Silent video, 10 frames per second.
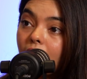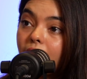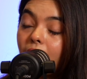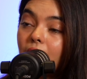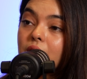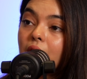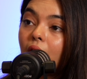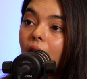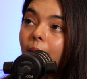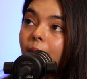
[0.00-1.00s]
for this
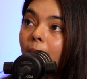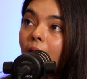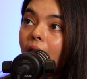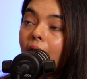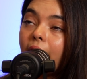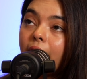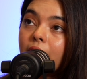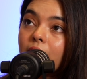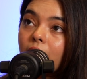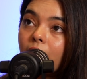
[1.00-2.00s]
year.
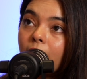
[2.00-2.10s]
And